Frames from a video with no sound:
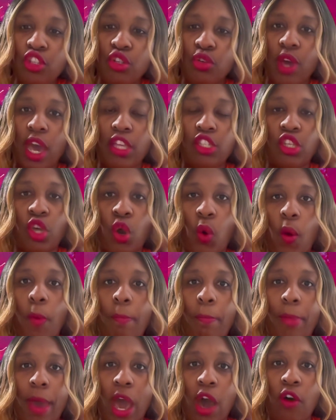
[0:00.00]
did you guys go
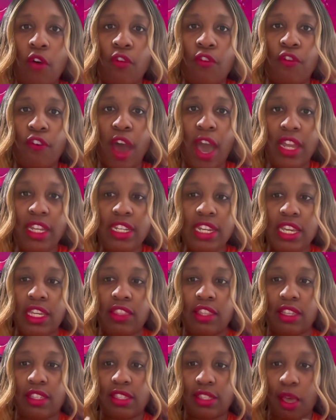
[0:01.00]
about
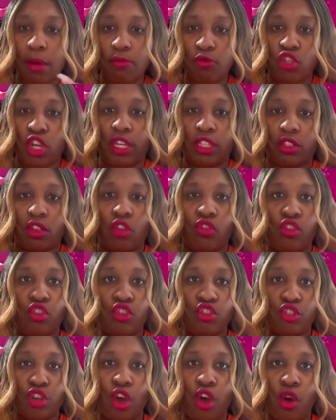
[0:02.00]
finding the subjects on
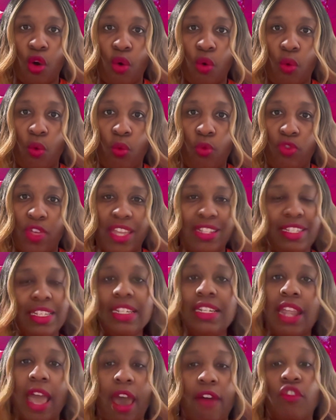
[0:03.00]
the show
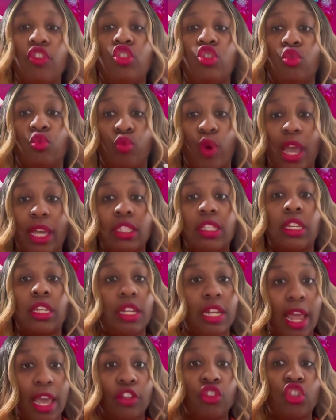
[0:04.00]
that didn't have a
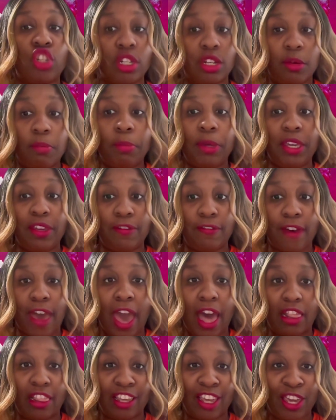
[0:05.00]
direct connection to P
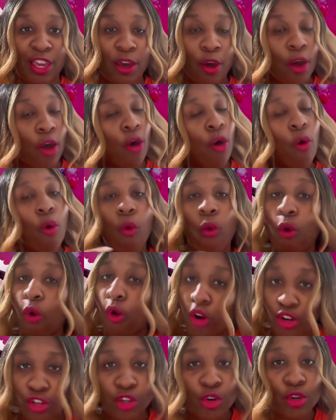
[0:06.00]
Valley,
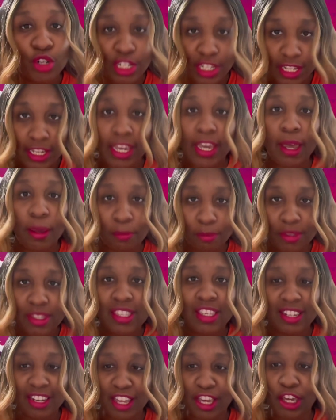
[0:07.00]
or your
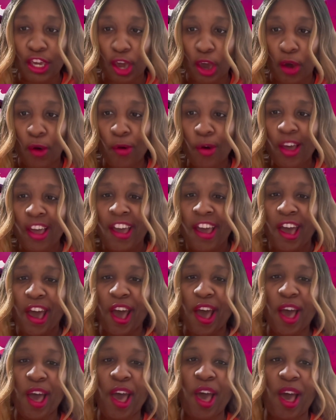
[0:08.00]
DMs, Nicco? Um,